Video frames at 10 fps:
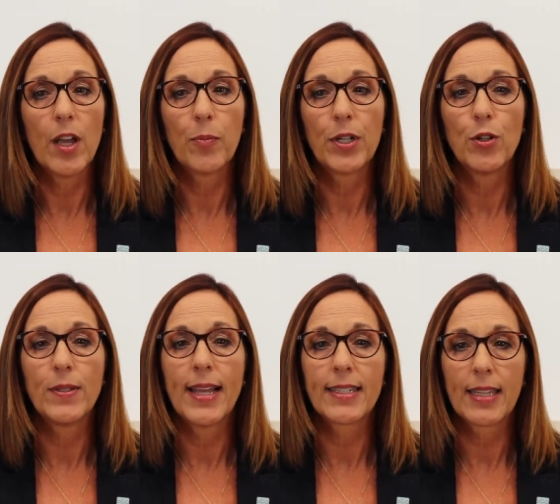and
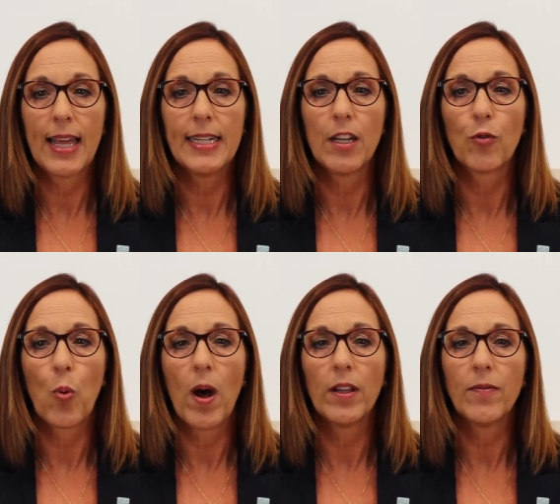produce a slate of
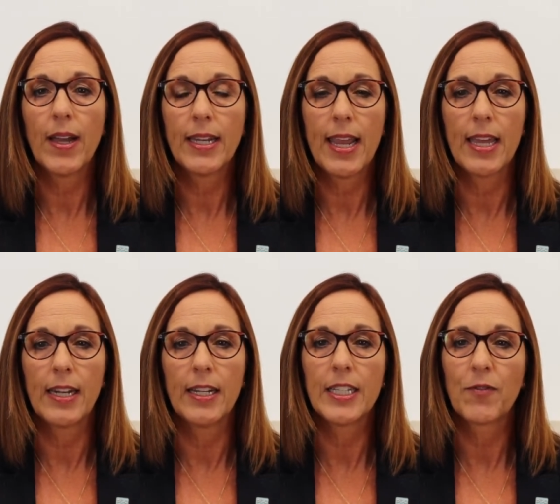qualified
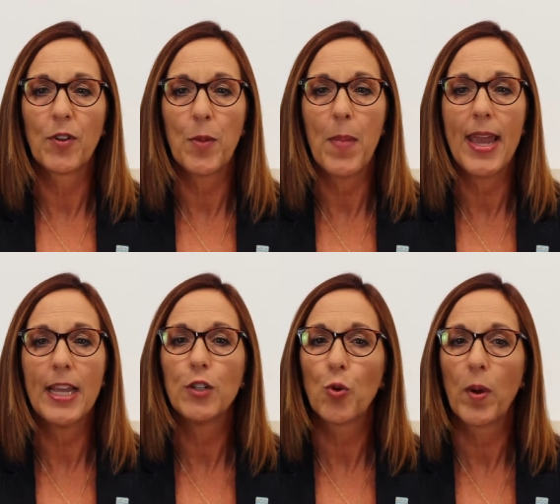candidates for the
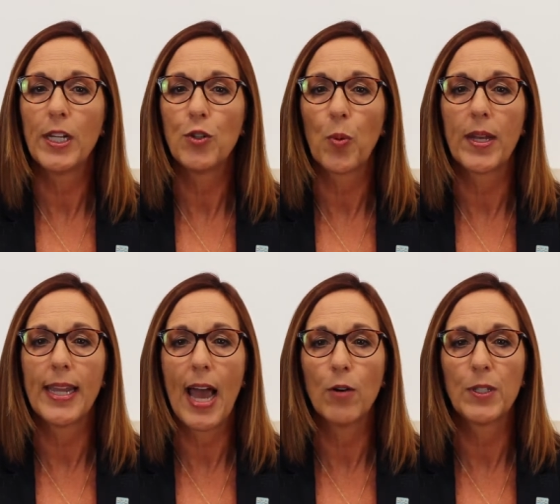May
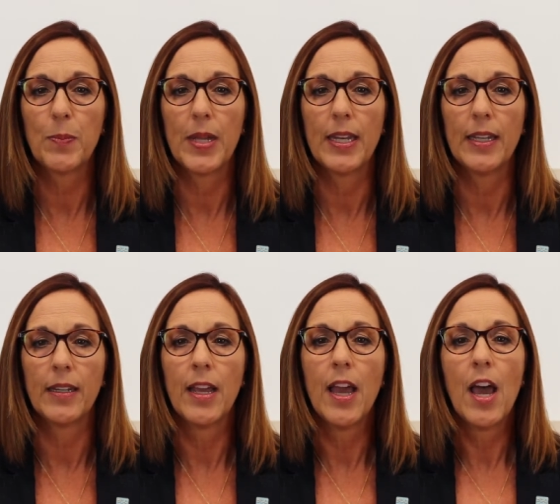2020 House meeting